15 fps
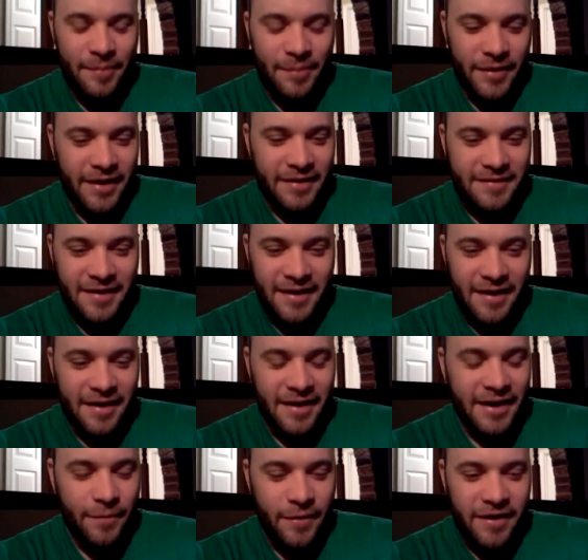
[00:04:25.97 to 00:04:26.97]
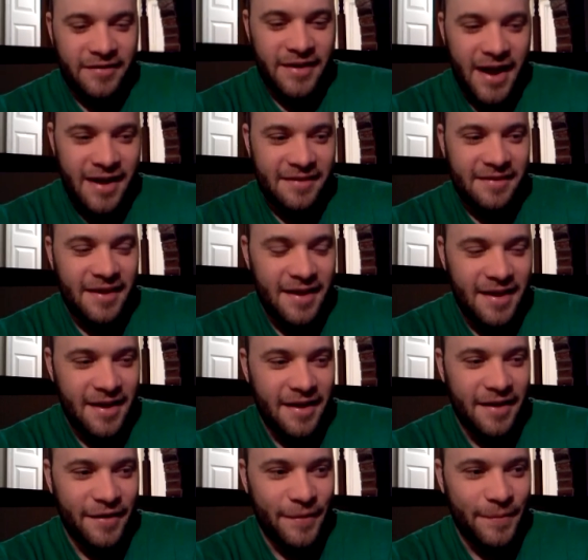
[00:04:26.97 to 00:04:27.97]
but uh, anyways, guys,
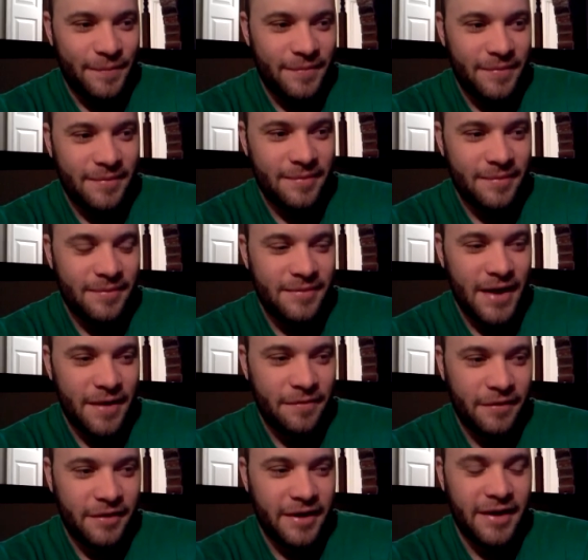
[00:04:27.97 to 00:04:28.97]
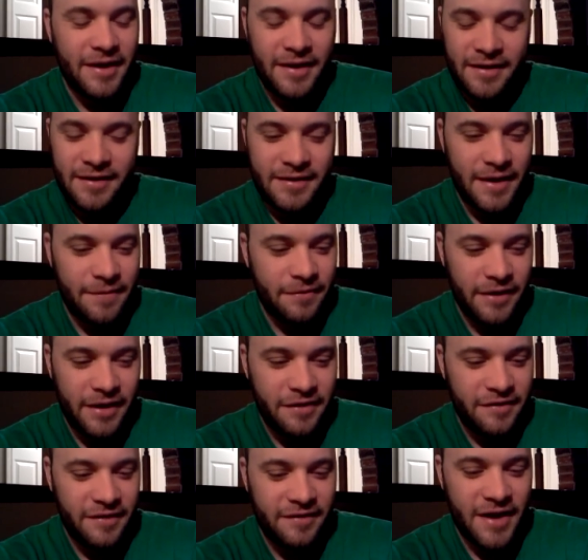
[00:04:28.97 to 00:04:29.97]
um, definitely, definitely
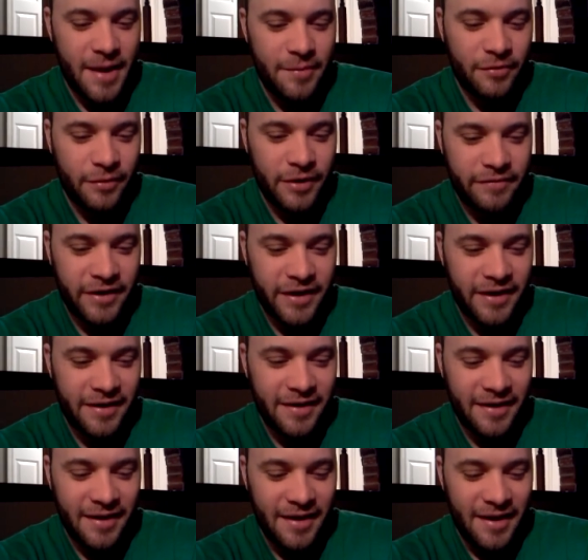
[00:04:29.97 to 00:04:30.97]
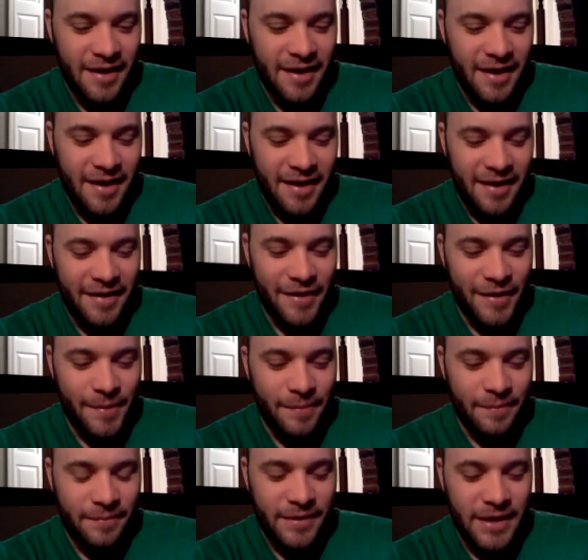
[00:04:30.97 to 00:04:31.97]
interesting times we're living in.
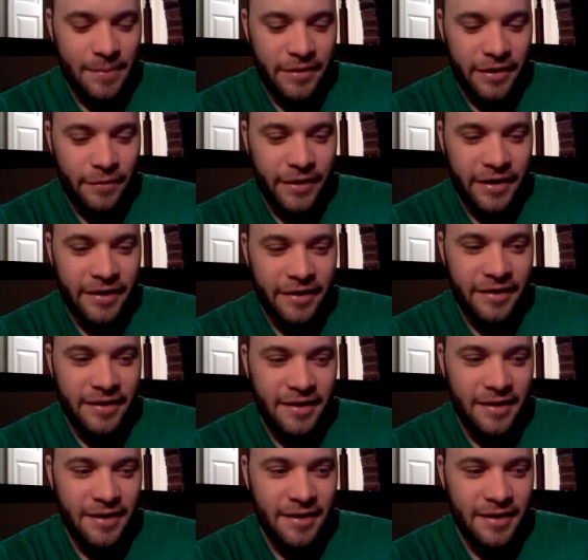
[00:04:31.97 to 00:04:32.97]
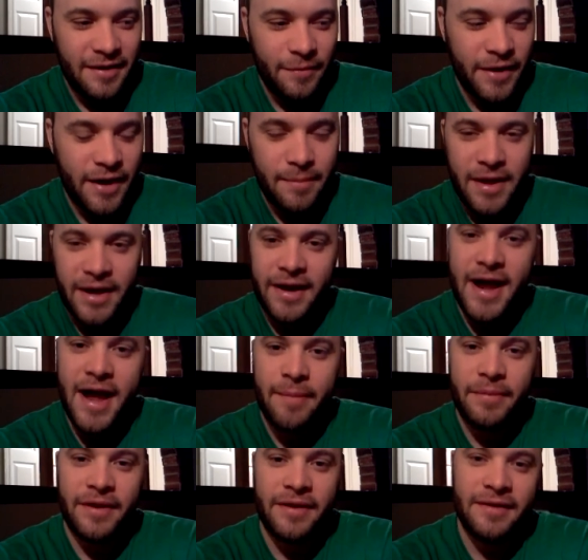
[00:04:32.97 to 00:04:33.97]
Um, keeping it real, we got to make it
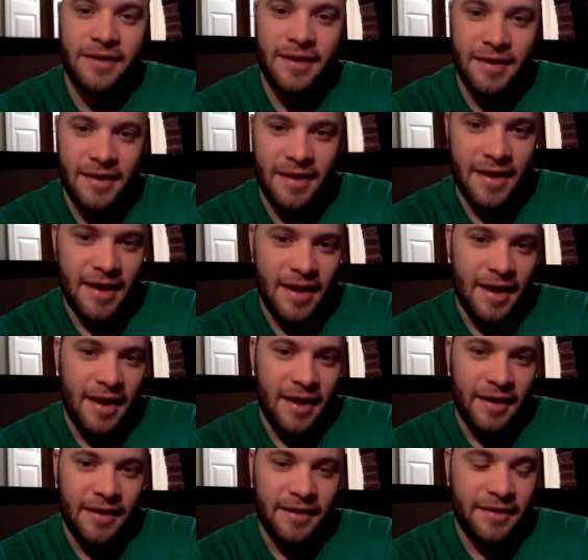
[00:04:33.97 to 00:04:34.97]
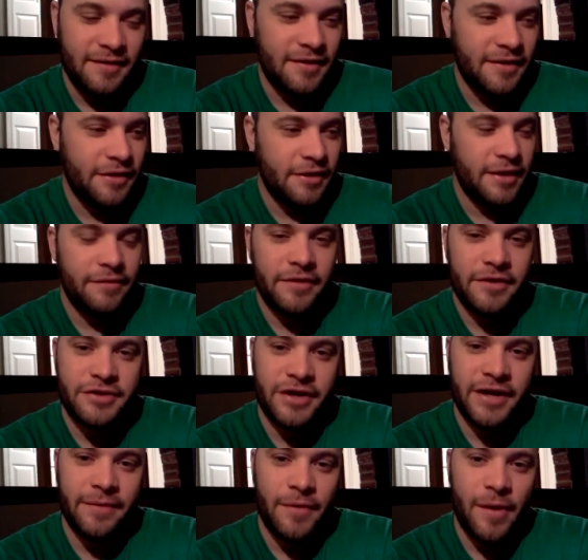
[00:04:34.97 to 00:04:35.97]
happen, and continue living the
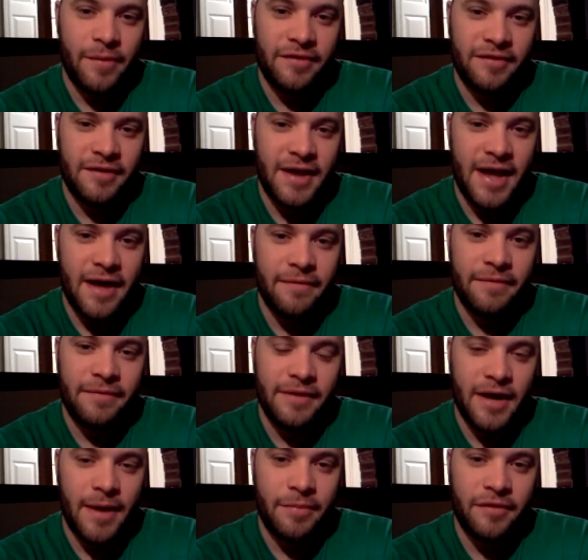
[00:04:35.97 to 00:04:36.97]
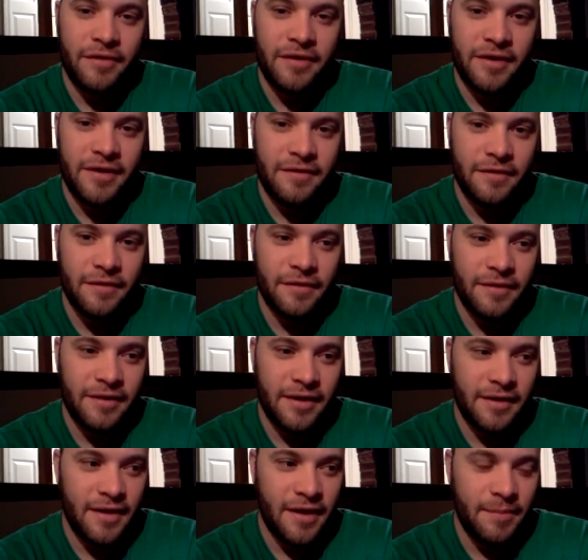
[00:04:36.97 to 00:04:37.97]
dream while we still have the opportunity to,
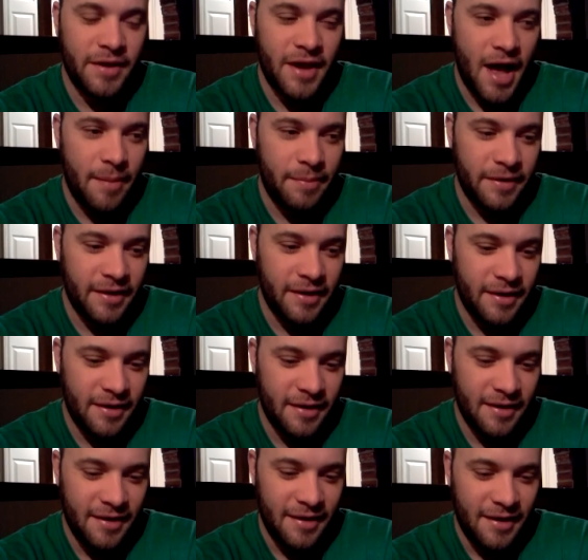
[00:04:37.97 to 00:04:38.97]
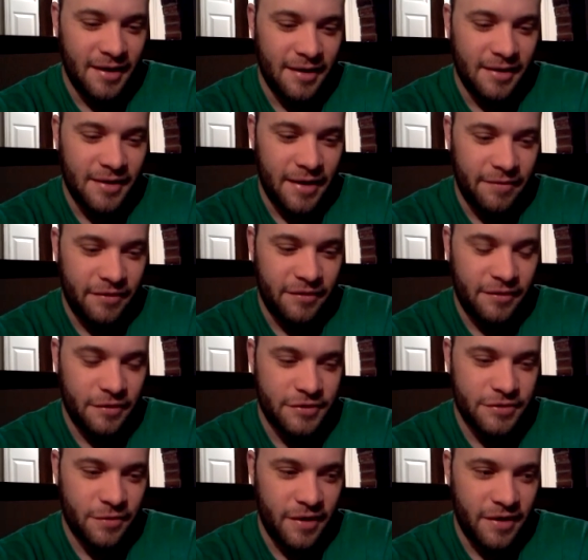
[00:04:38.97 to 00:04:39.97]
and uh, be happy. Life is
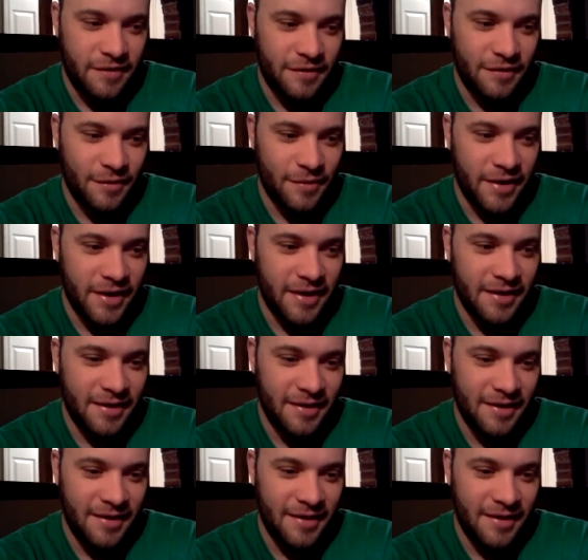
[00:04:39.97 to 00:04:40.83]
too short to uh,